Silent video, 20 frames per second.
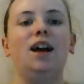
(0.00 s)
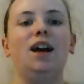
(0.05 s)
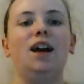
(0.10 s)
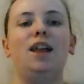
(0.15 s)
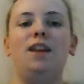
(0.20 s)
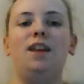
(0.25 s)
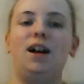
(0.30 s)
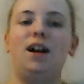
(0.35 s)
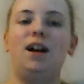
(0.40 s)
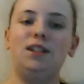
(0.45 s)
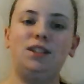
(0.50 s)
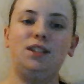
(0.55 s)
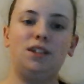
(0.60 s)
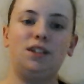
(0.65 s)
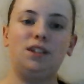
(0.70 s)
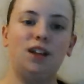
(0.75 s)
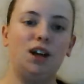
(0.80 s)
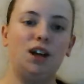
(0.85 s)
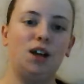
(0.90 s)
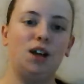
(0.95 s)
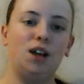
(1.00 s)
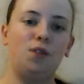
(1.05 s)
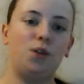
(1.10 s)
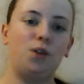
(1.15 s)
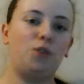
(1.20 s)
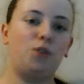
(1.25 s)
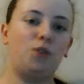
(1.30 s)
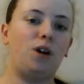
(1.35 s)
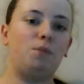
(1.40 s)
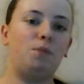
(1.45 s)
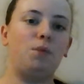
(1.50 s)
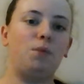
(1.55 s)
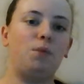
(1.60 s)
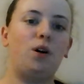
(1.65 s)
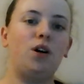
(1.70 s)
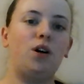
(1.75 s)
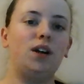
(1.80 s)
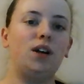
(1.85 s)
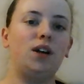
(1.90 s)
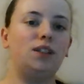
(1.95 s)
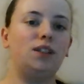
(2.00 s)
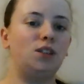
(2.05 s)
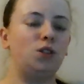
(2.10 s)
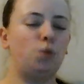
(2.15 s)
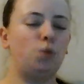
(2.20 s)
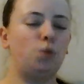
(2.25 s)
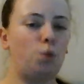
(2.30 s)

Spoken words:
that the grandpa isn't